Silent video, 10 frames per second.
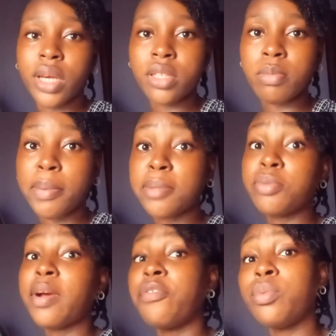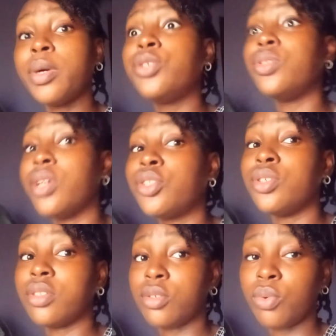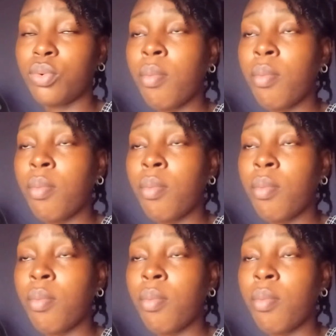My phone battery is actually low.